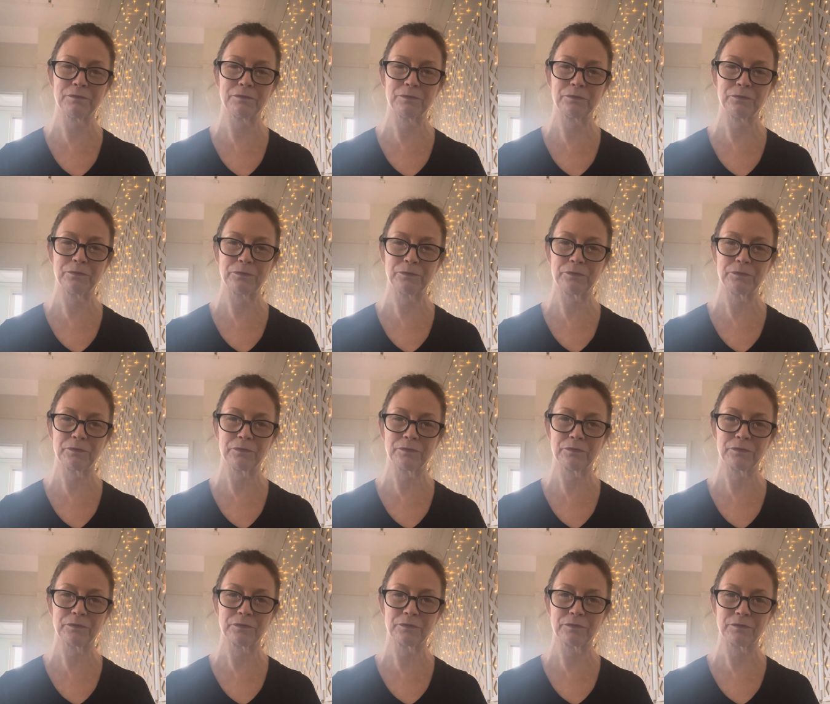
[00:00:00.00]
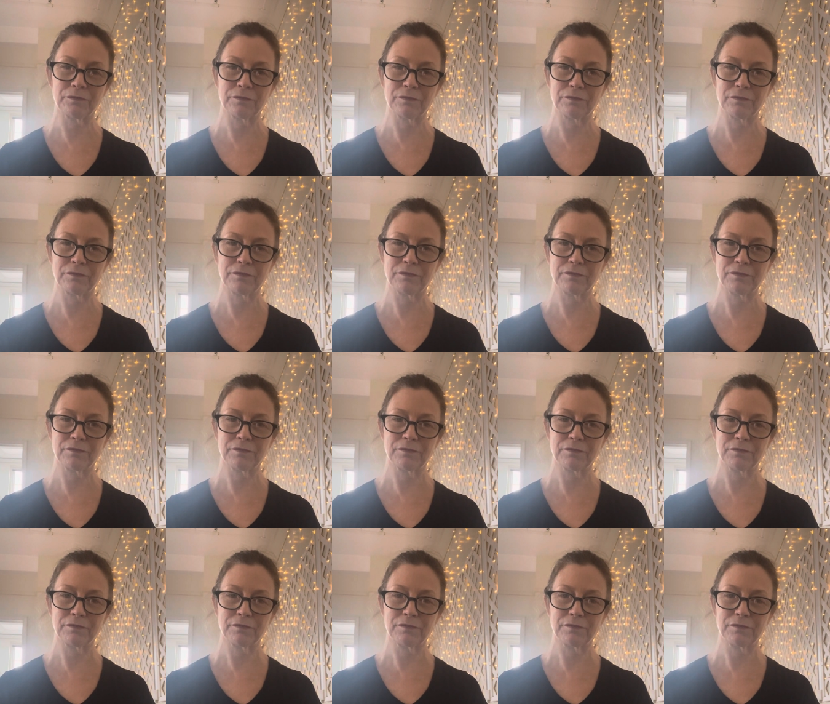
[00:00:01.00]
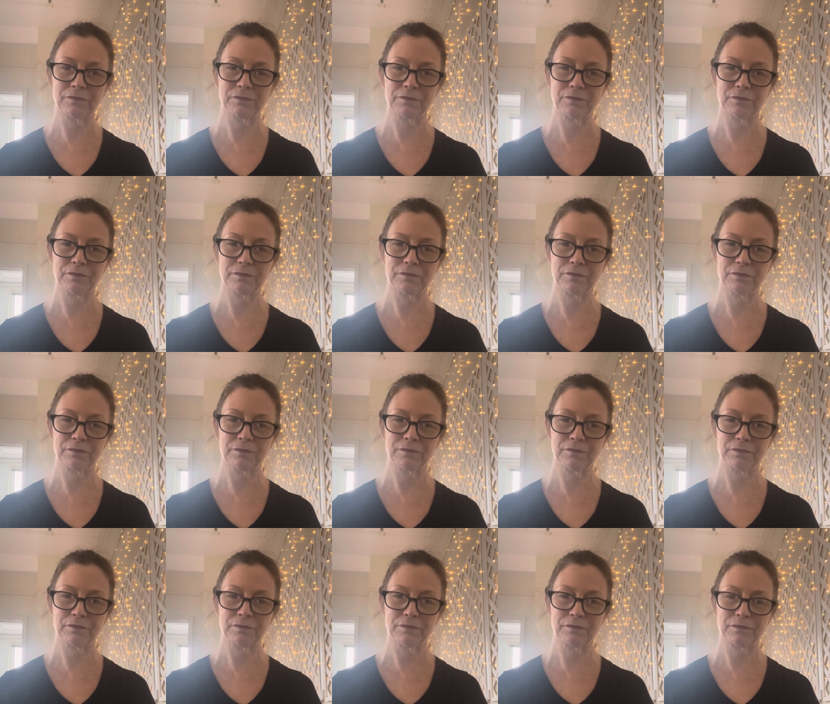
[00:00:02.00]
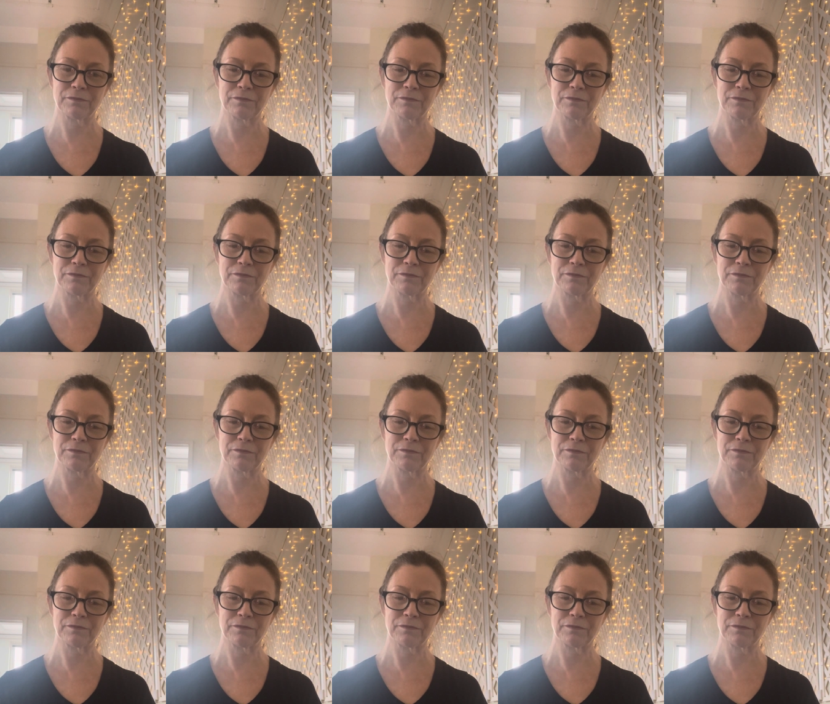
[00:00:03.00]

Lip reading: Nothing is said.